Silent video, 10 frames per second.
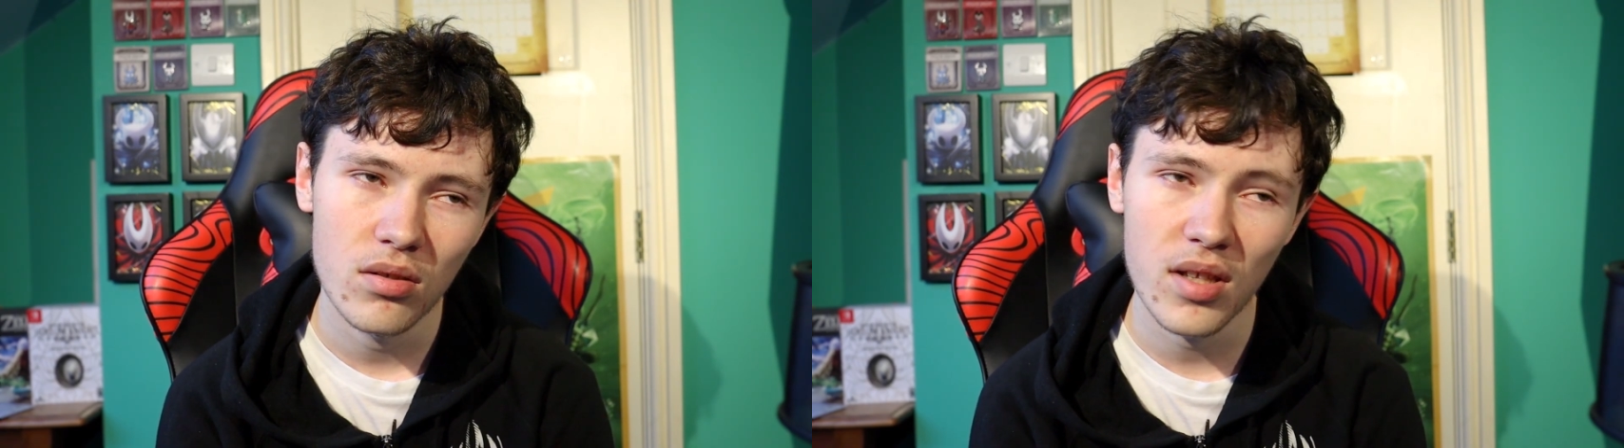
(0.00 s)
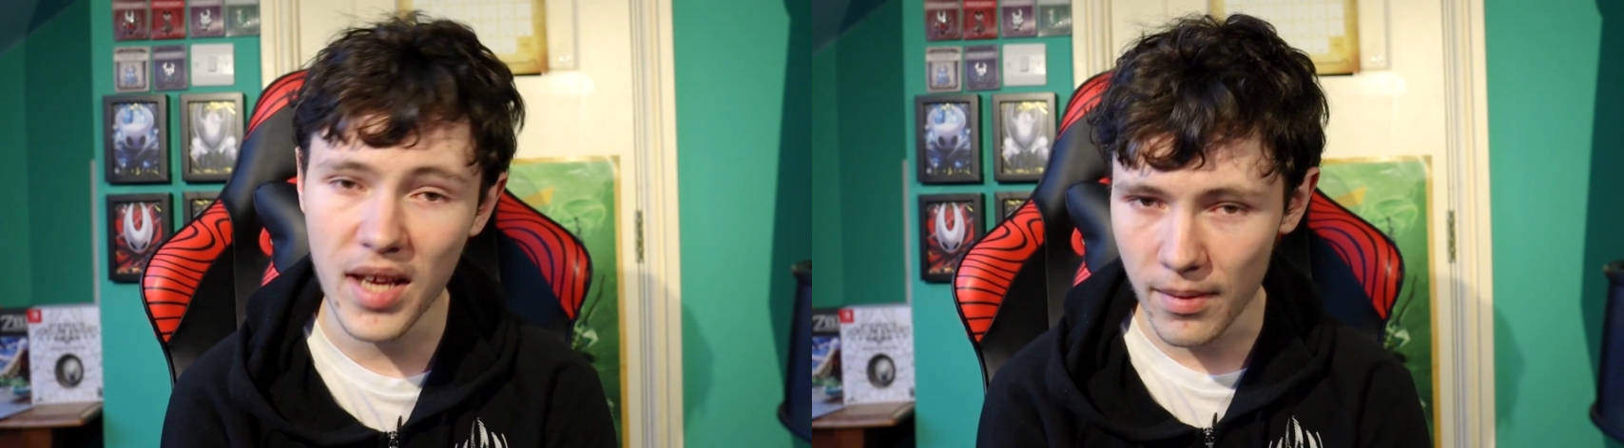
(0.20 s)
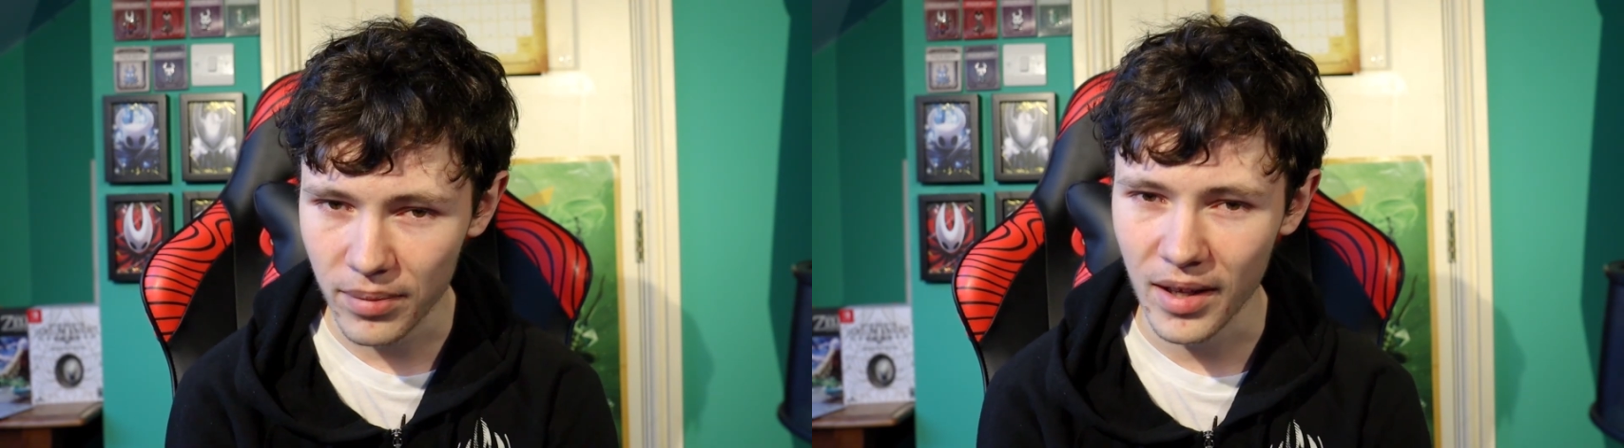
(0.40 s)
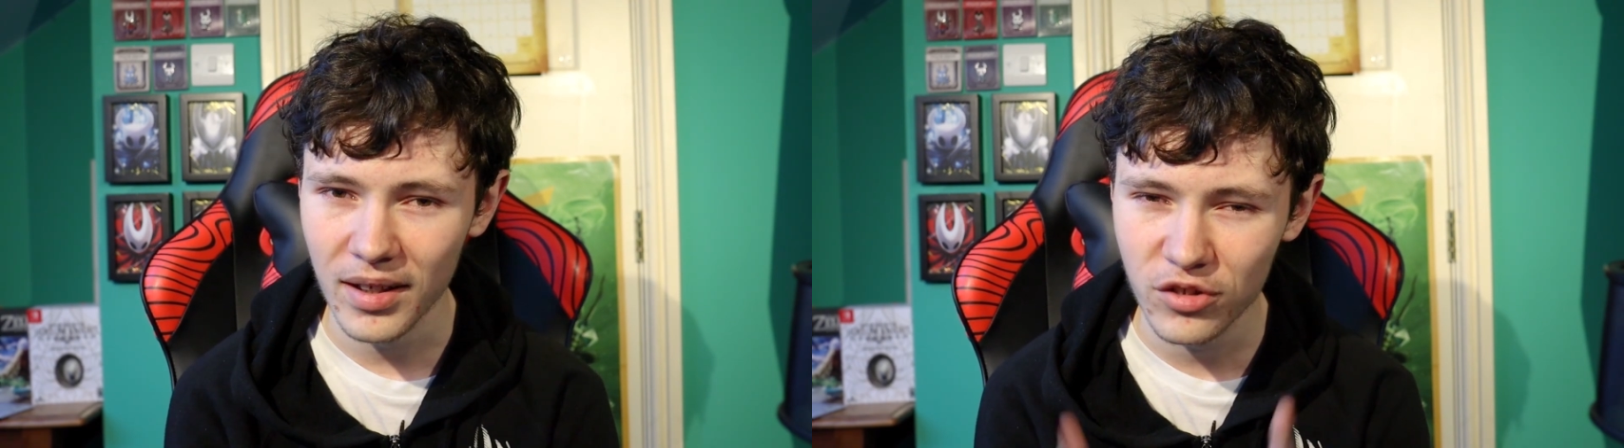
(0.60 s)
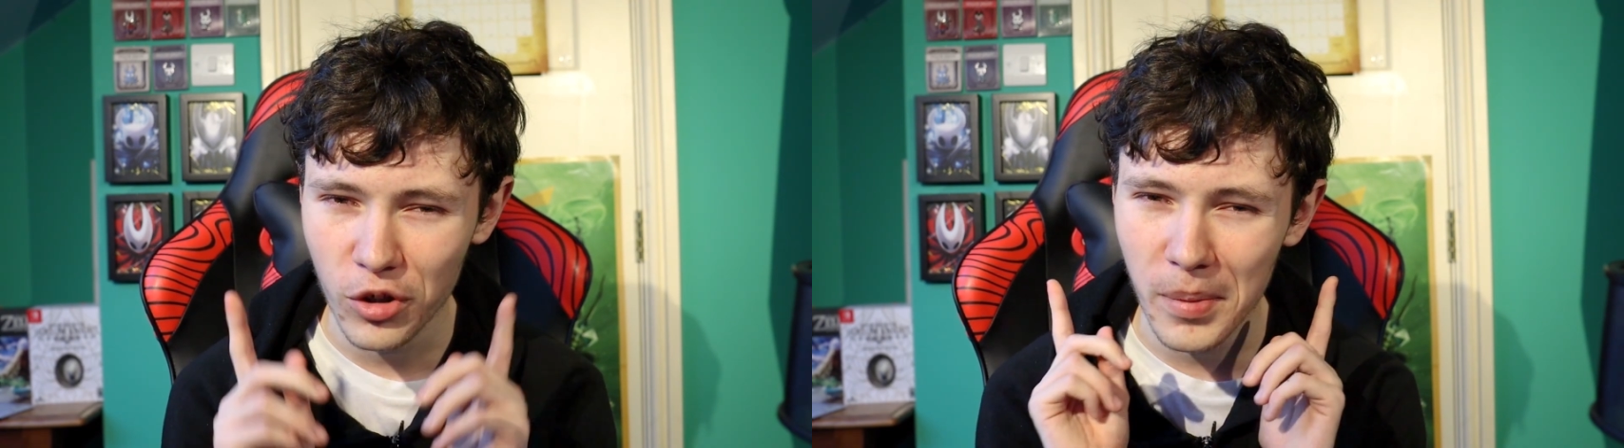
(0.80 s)
The gameplay,
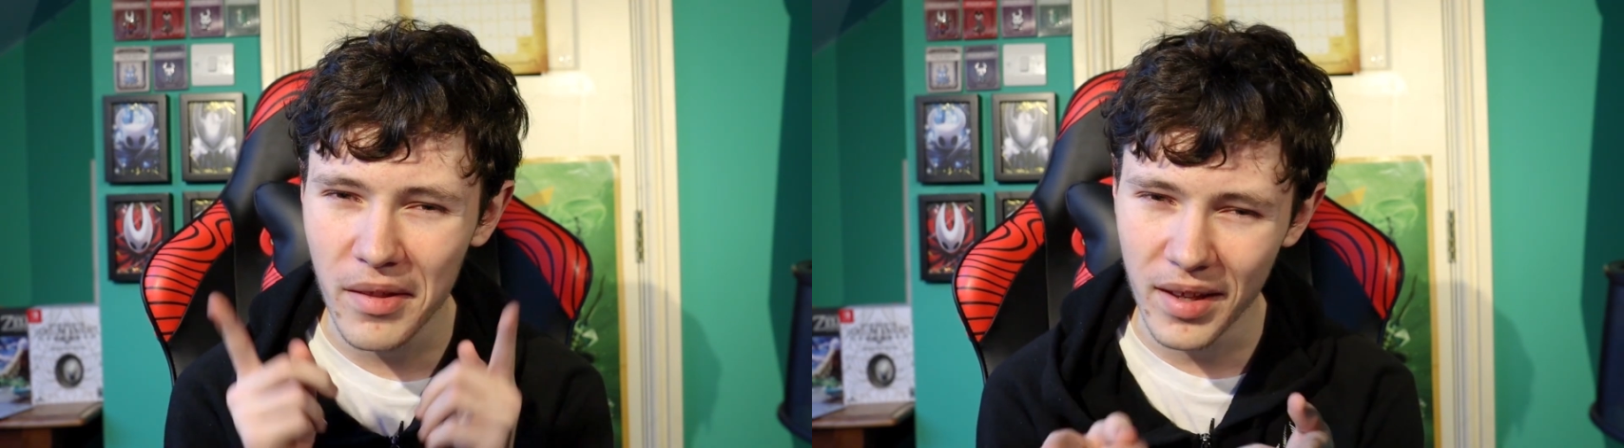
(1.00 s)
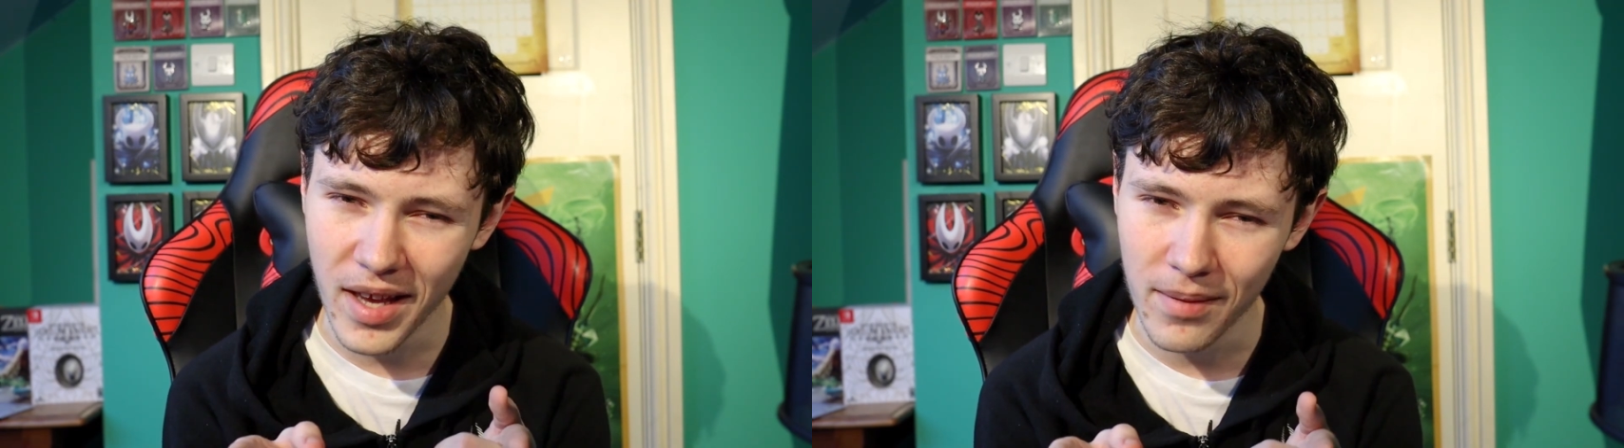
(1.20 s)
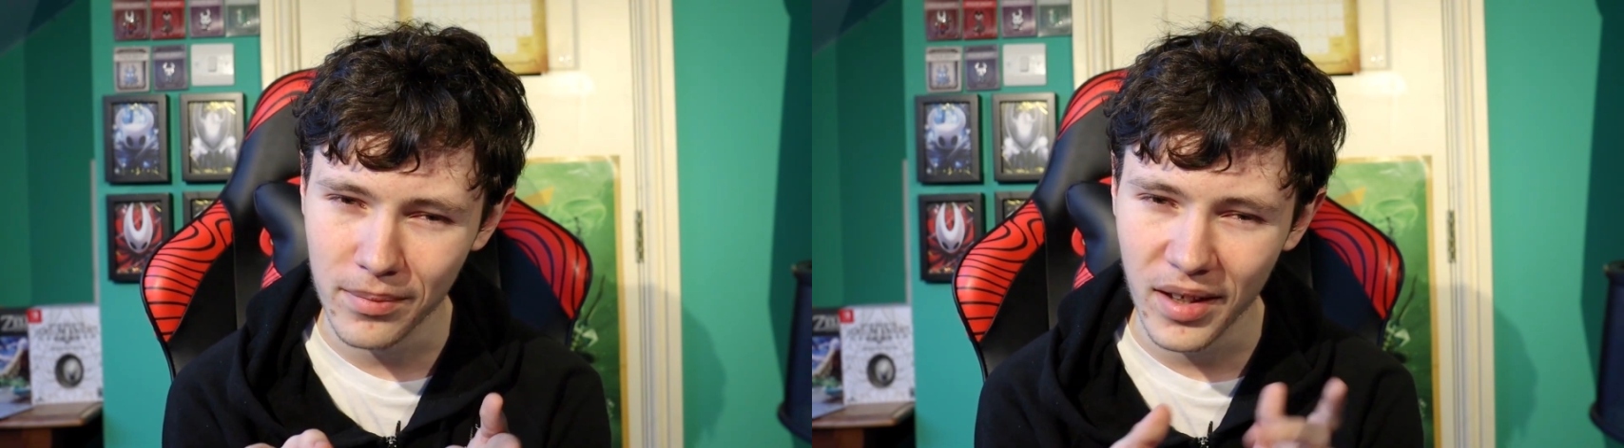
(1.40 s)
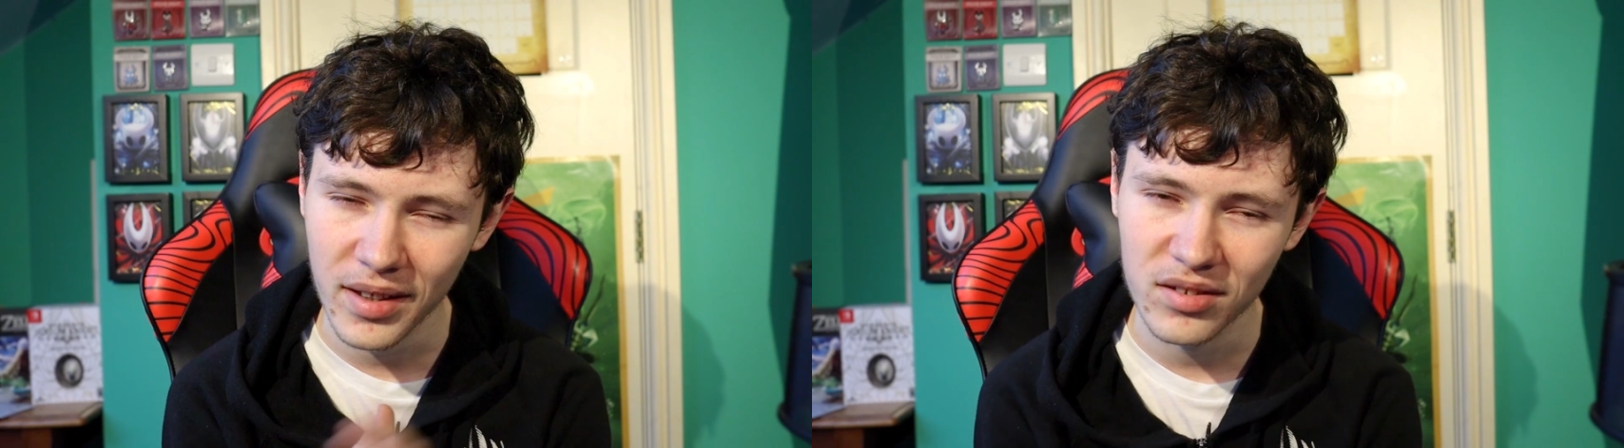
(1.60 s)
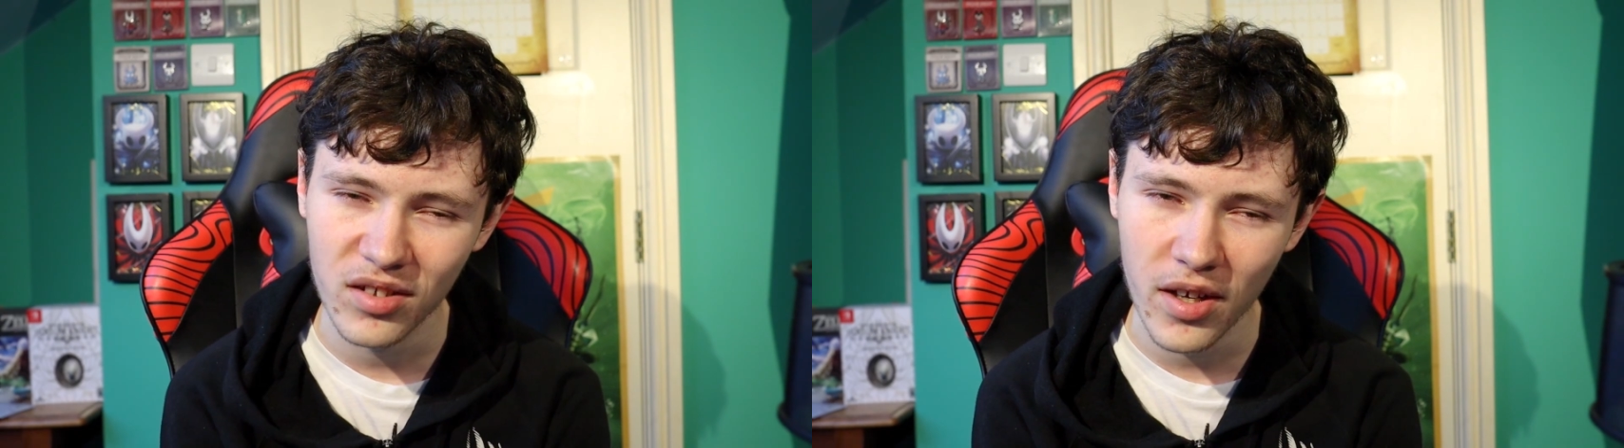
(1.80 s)
let's talk about the
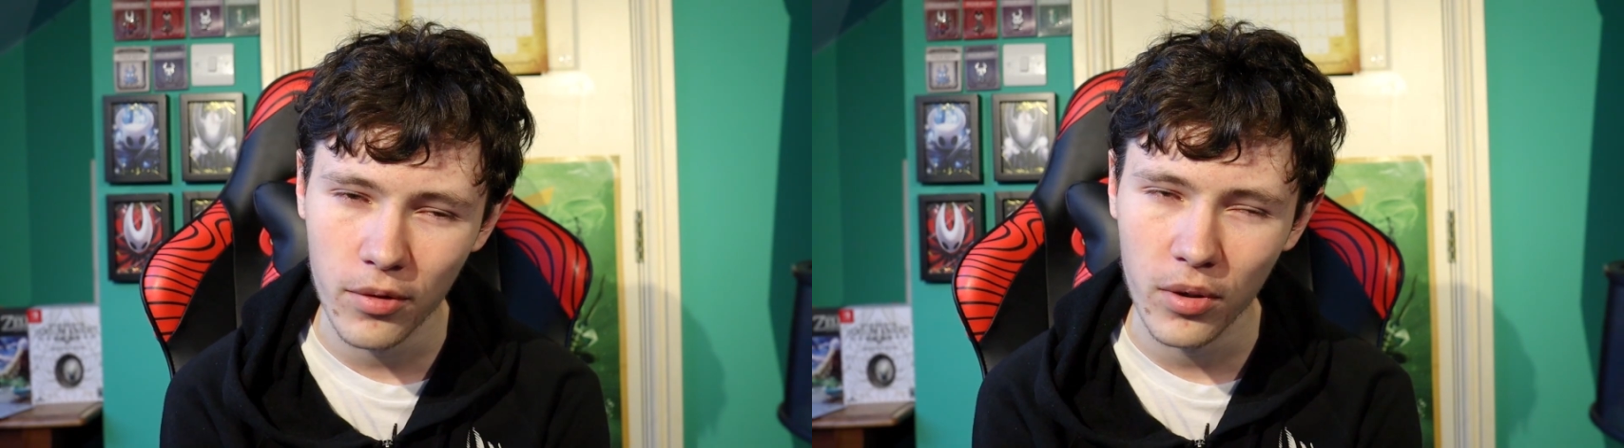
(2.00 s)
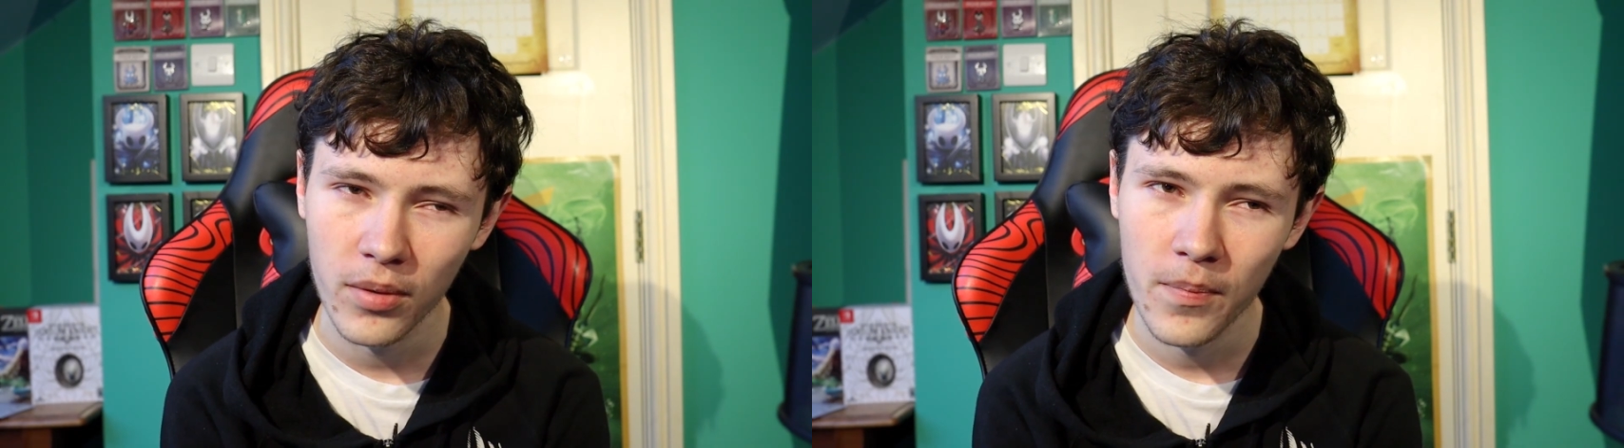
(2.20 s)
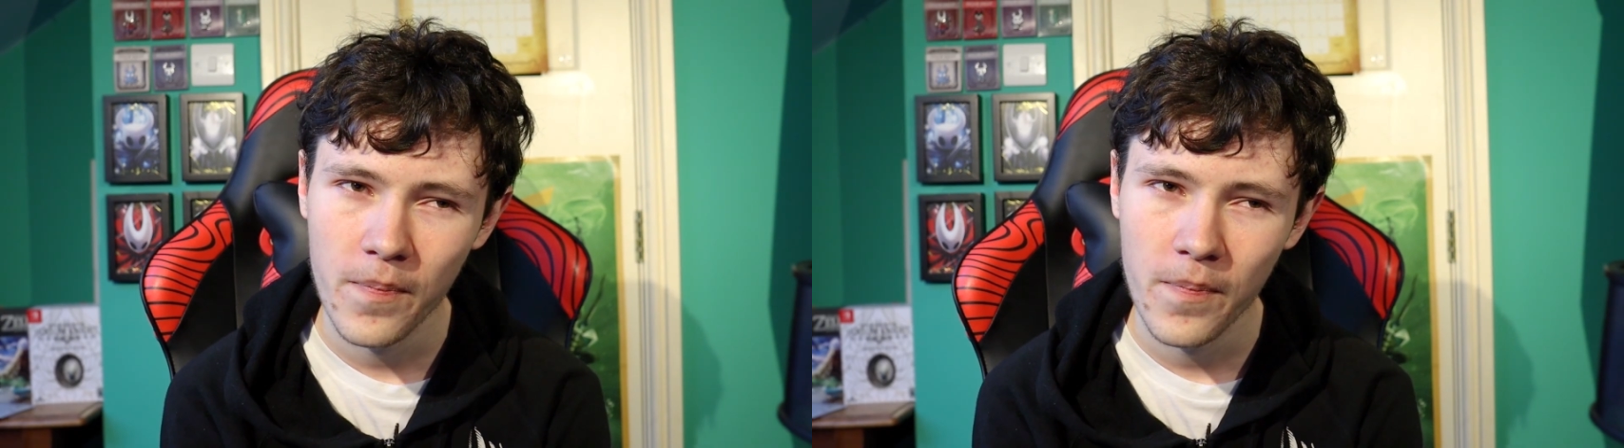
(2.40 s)
gameplay. So,